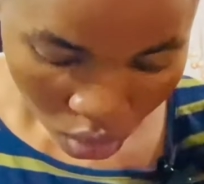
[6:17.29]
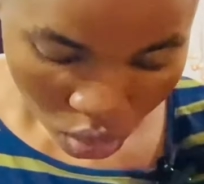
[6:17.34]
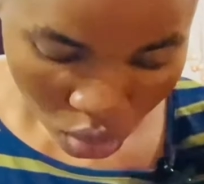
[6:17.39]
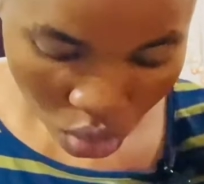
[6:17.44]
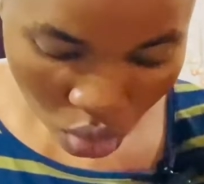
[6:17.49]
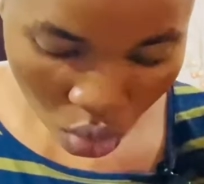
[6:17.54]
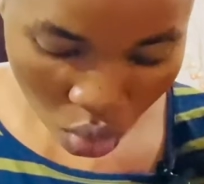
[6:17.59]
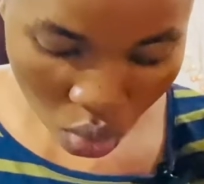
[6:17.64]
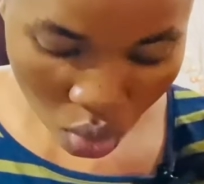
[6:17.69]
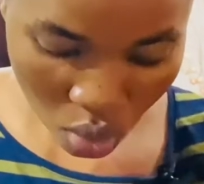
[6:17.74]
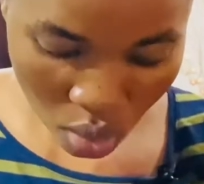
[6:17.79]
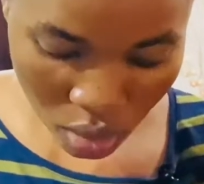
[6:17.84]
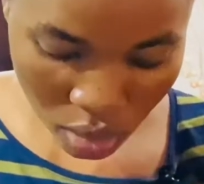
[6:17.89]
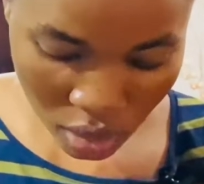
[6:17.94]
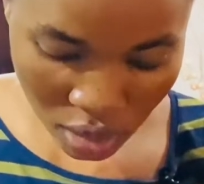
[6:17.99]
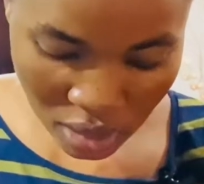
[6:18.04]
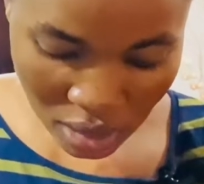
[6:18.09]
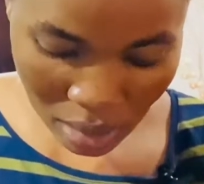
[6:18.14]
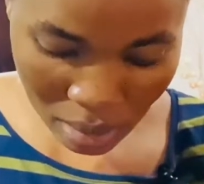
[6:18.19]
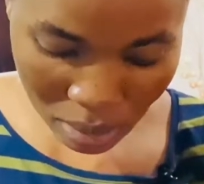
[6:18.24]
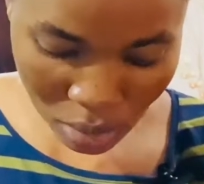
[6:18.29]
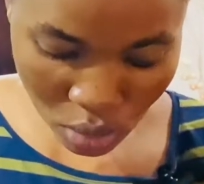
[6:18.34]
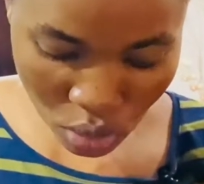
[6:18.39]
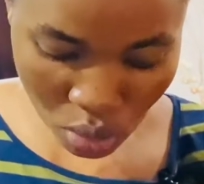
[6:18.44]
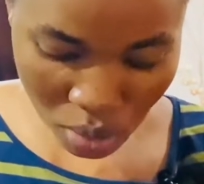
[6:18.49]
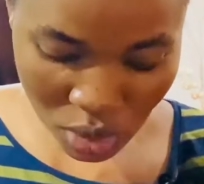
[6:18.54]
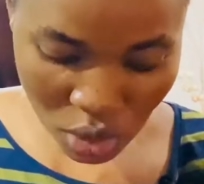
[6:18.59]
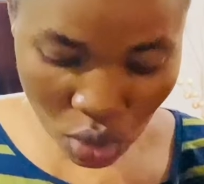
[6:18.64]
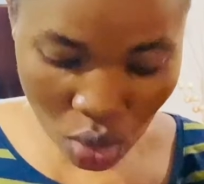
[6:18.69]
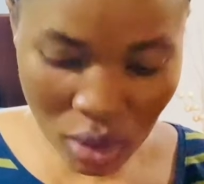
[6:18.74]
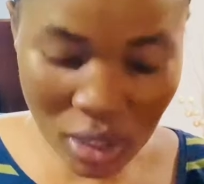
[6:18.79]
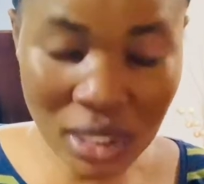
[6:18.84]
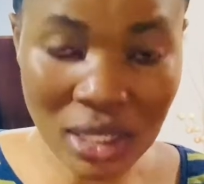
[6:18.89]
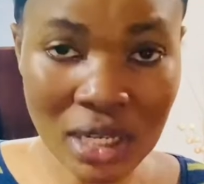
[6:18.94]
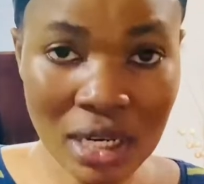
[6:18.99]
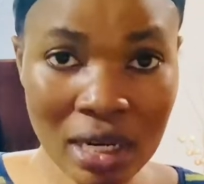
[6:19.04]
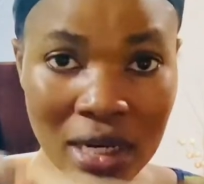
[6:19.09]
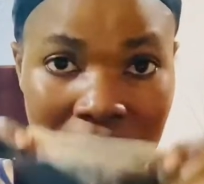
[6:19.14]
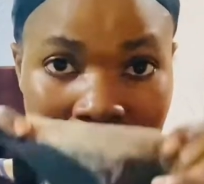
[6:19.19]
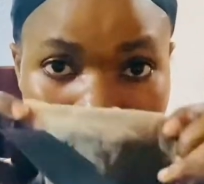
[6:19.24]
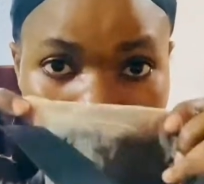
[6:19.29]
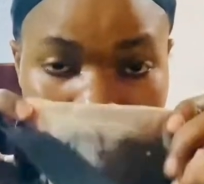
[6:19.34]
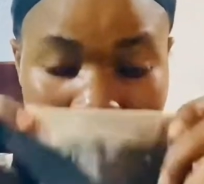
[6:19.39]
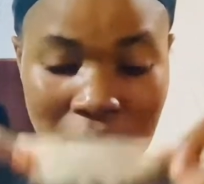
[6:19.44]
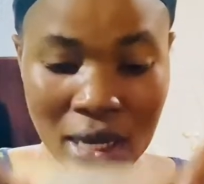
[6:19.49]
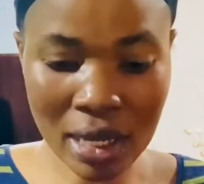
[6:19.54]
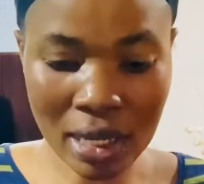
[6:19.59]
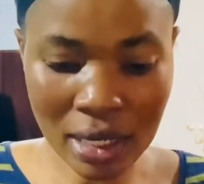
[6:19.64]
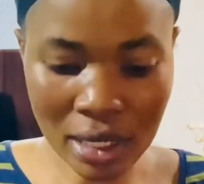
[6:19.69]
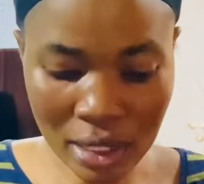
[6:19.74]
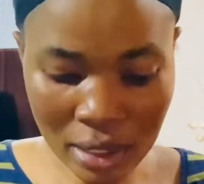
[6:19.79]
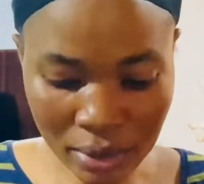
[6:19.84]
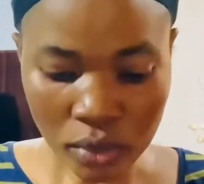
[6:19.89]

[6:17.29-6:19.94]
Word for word: so this time i'm going to be tucking the lace in